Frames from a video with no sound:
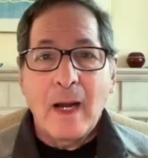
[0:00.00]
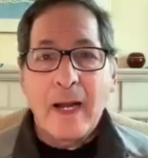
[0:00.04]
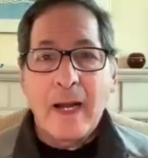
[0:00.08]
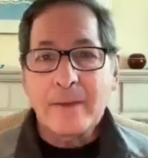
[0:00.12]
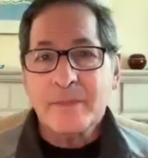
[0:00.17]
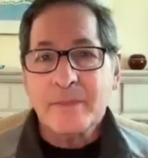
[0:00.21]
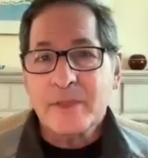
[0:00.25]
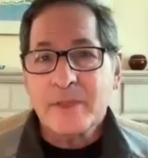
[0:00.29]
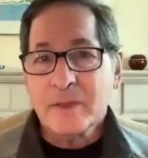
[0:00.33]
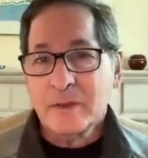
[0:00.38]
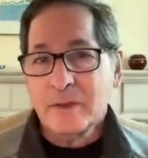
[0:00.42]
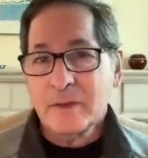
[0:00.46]

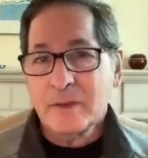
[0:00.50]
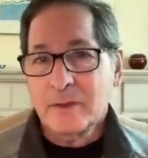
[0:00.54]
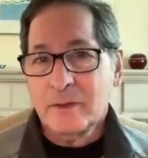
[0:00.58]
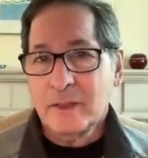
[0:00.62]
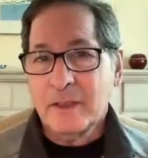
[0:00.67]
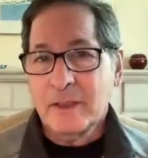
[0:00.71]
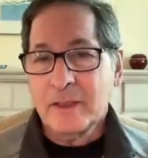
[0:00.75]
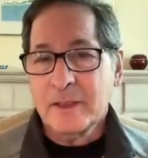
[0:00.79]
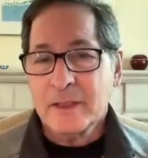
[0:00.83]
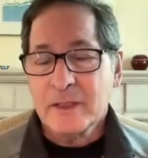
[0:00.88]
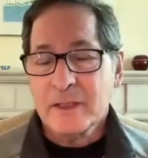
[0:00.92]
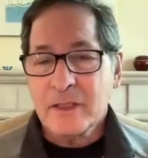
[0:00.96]

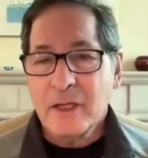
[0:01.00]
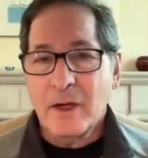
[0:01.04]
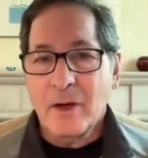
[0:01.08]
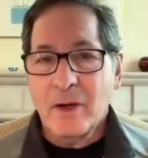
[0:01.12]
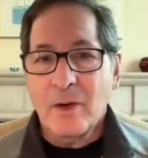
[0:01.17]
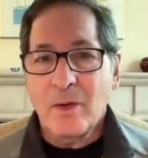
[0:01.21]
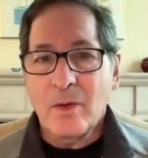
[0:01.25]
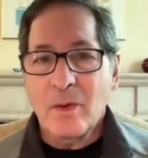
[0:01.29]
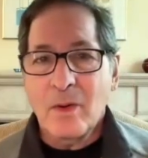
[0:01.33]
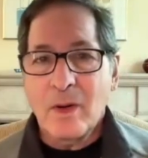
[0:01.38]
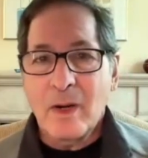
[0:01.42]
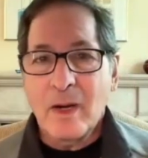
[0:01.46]
Absolutely.
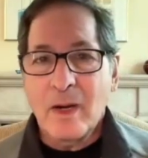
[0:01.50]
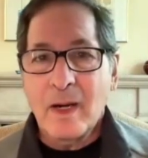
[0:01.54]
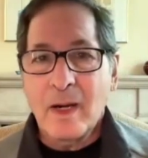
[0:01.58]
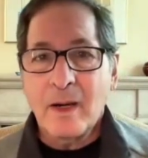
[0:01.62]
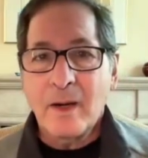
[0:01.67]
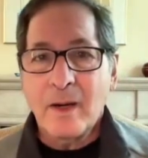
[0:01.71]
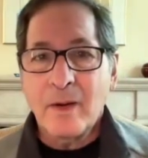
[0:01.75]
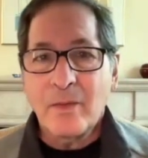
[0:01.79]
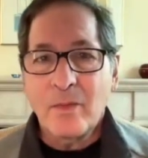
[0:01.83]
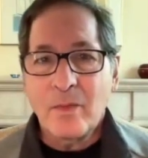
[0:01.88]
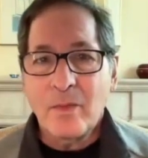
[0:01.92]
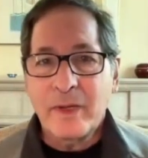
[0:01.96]

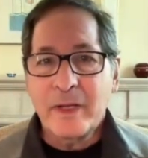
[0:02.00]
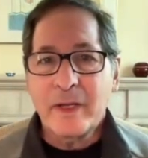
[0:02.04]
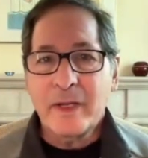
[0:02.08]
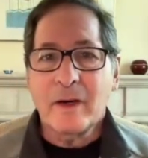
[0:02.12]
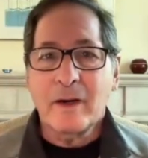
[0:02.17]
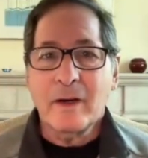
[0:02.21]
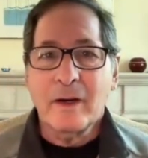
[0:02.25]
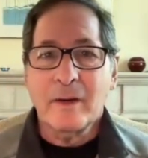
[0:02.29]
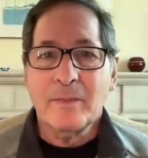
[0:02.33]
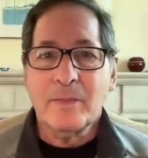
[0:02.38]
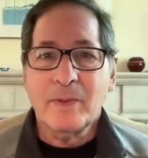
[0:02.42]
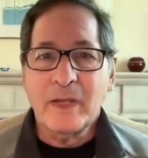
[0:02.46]
So we
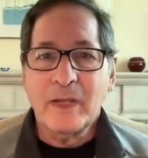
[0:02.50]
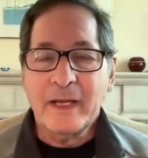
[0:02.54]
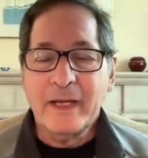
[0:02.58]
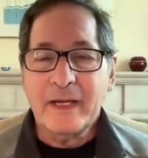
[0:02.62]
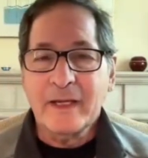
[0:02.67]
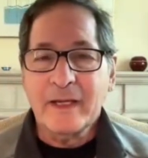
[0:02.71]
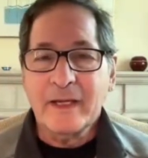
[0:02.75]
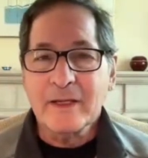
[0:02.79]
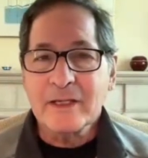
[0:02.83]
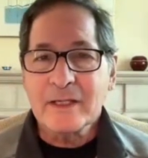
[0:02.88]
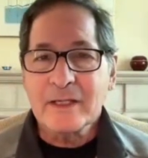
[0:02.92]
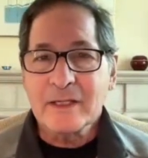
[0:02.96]
are
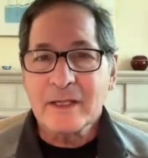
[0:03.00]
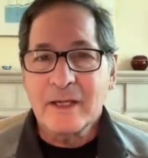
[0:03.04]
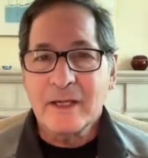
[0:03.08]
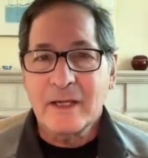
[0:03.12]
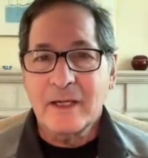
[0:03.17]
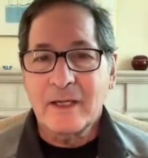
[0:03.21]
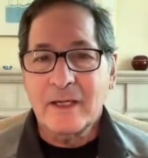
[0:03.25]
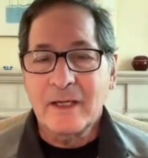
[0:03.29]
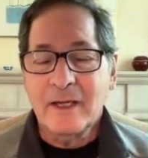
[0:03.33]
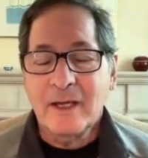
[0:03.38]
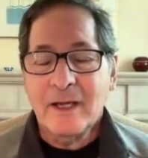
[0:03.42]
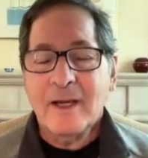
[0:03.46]
planning a
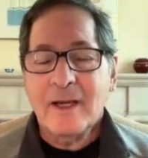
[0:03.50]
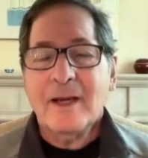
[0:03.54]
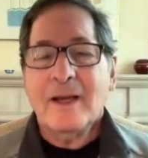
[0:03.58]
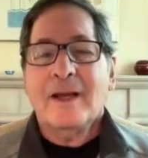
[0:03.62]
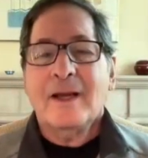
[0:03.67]
study